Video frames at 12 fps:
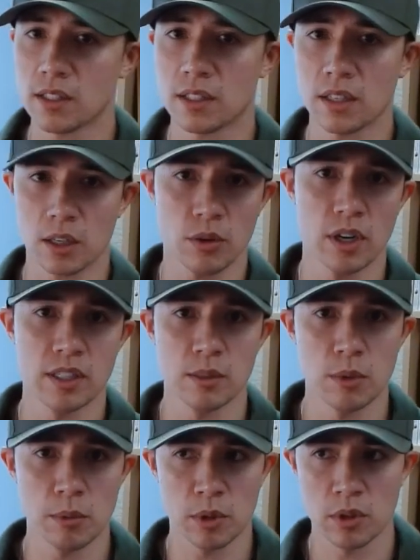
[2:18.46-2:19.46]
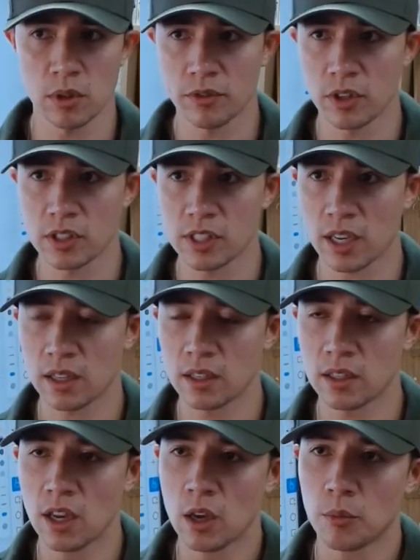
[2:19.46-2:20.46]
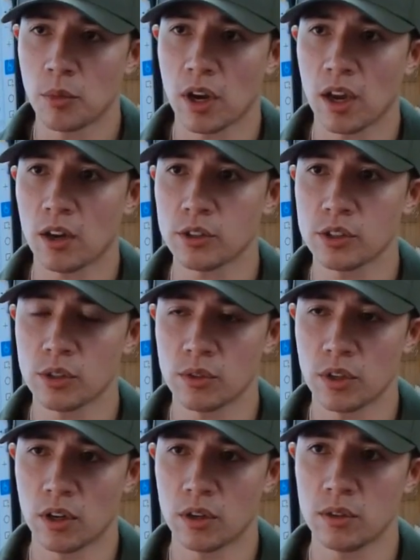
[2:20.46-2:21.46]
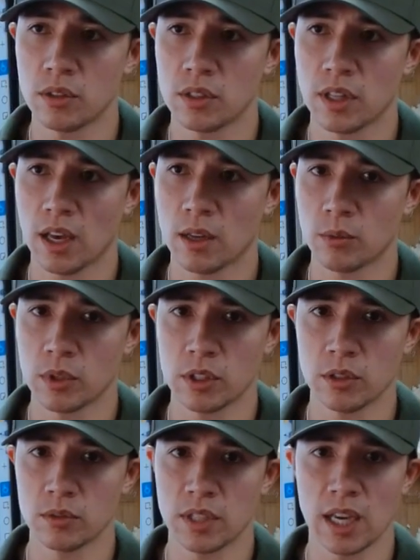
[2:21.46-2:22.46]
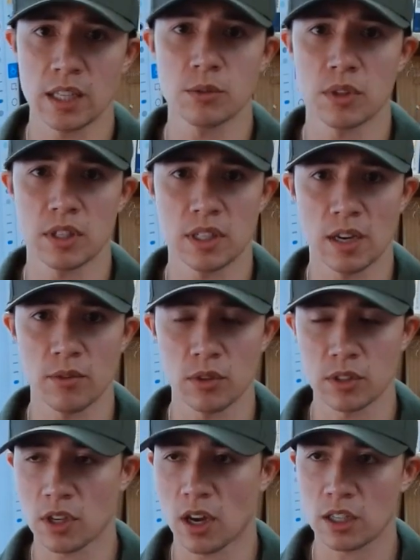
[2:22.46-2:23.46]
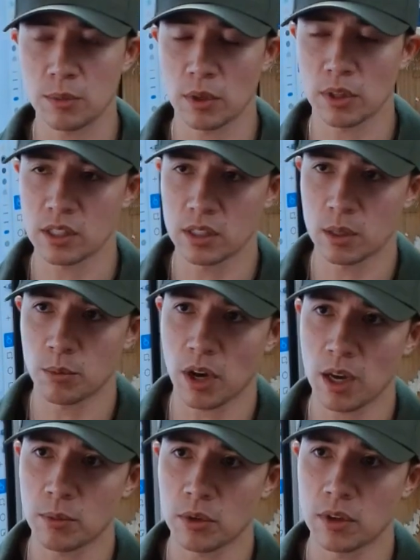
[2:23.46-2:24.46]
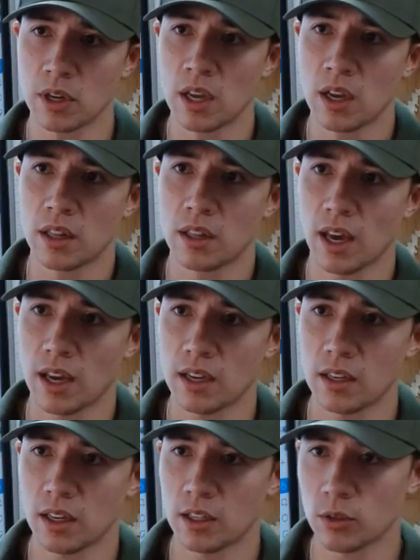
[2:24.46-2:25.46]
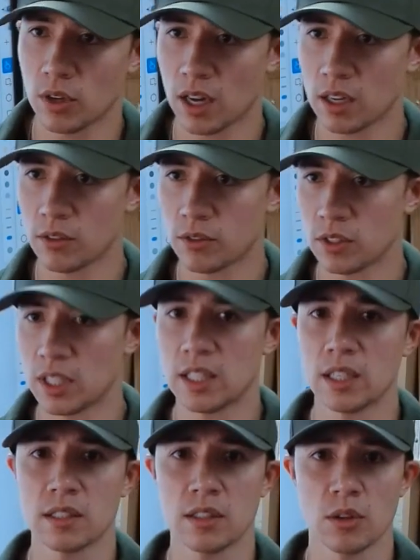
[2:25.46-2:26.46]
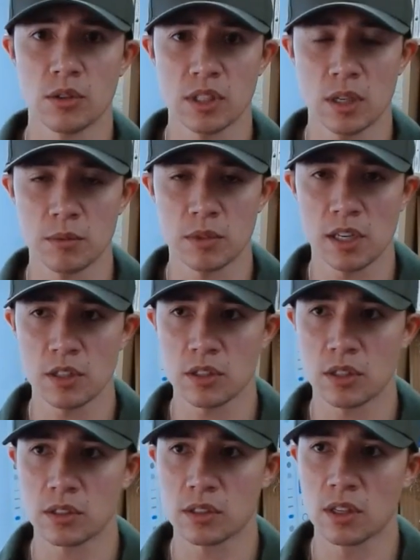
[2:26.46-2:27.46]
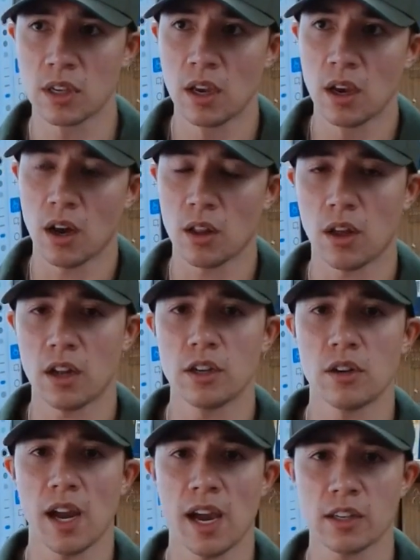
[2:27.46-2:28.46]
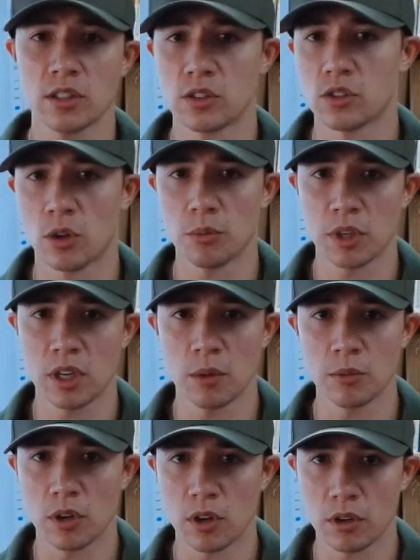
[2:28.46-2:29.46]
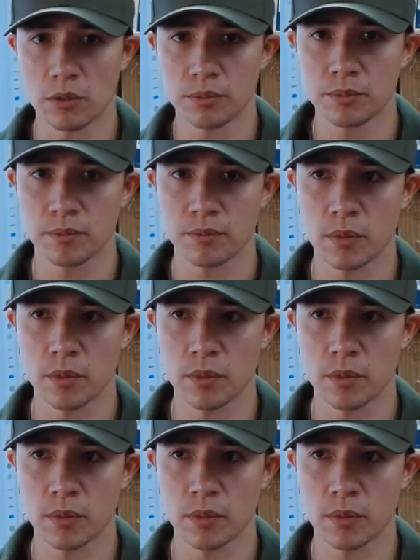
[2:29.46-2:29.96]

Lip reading: not to get crazy biblical for a second, but I also know that when you dance with the devil, it talks about this in the Bible, that and you kind of lean into those temptations, a lot of your actions don't become your own,